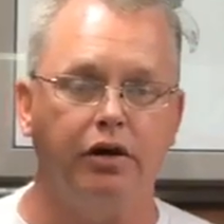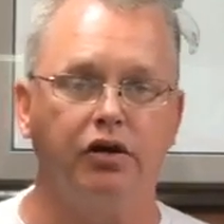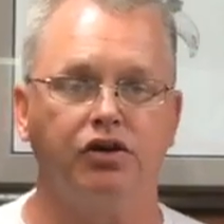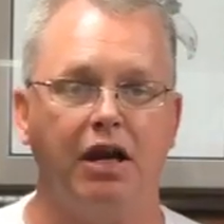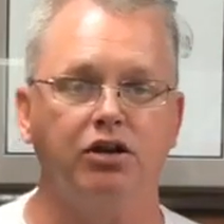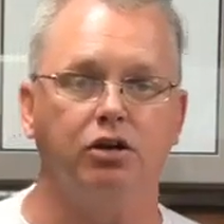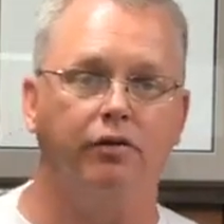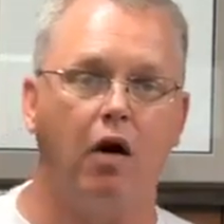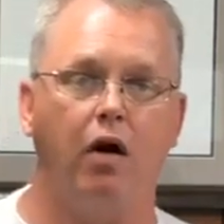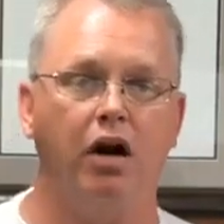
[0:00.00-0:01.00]
at the
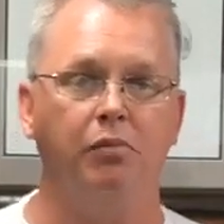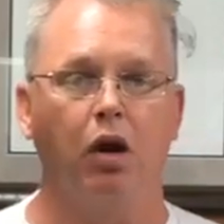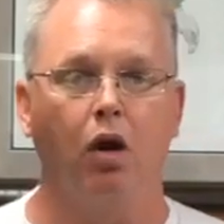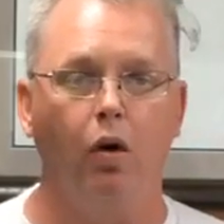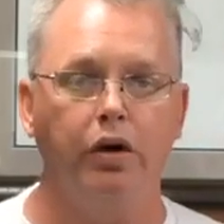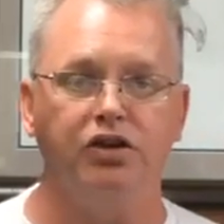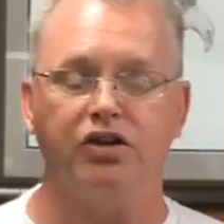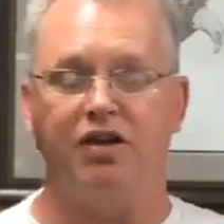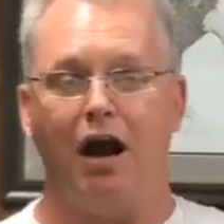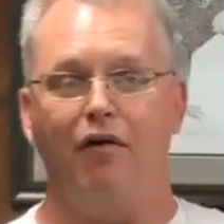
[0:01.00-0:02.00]
intersection of Hart and Malloy,
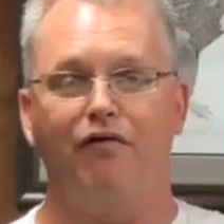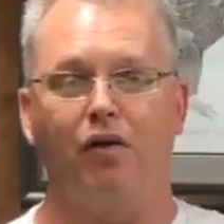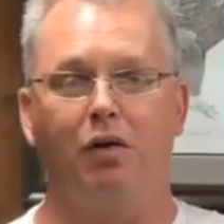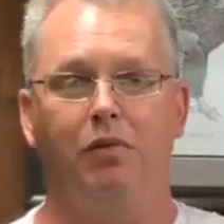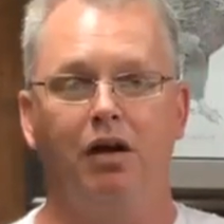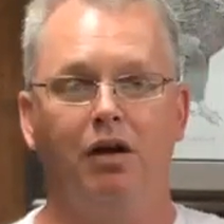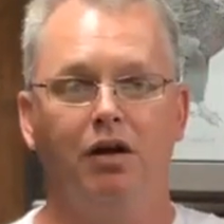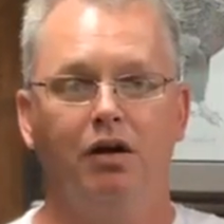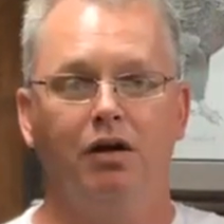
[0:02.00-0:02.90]
just down from